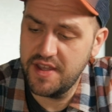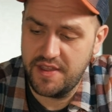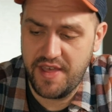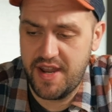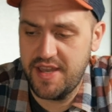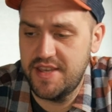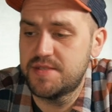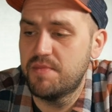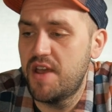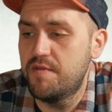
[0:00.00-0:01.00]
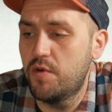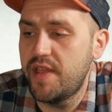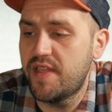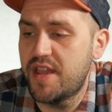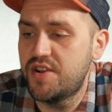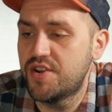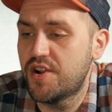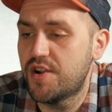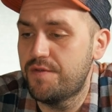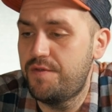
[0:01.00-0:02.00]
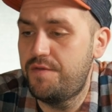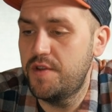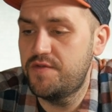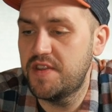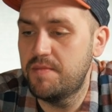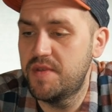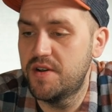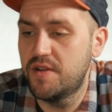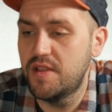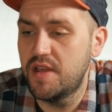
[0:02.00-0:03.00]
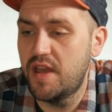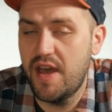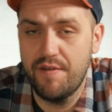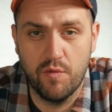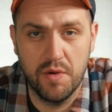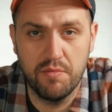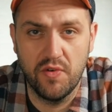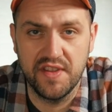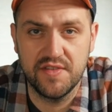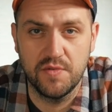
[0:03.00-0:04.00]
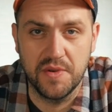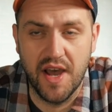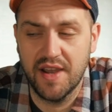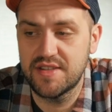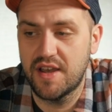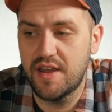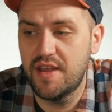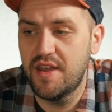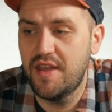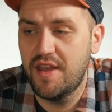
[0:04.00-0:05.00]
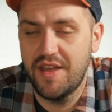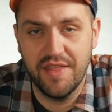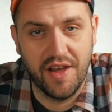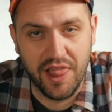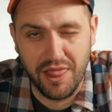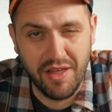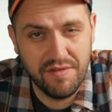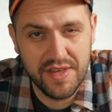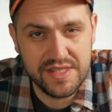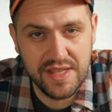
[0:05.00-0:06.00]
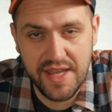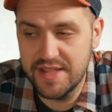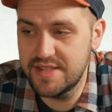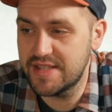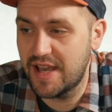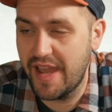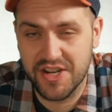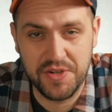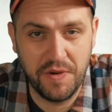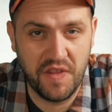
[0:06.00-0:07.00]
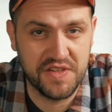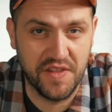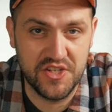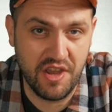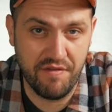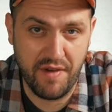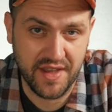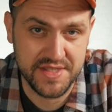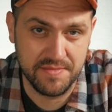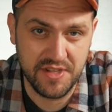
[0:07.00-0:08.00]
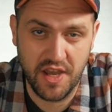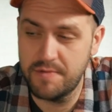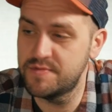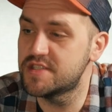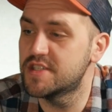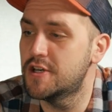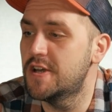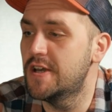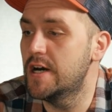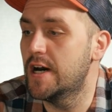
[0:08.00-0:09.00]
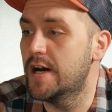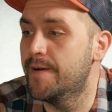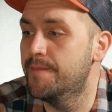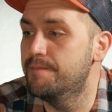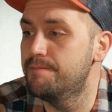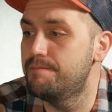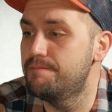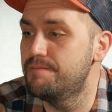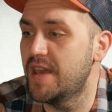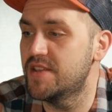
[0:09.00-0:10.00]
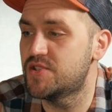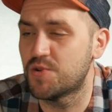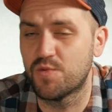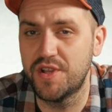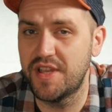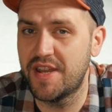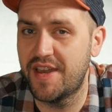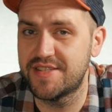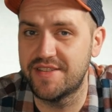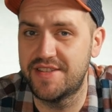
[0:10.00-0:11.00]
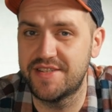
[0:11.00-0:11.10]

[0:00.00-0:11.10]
That is my Voigtlander 50mm f1.2 Nocton. I love this lens. I actually put this on the GFX sometimes. It's just a really nice lens.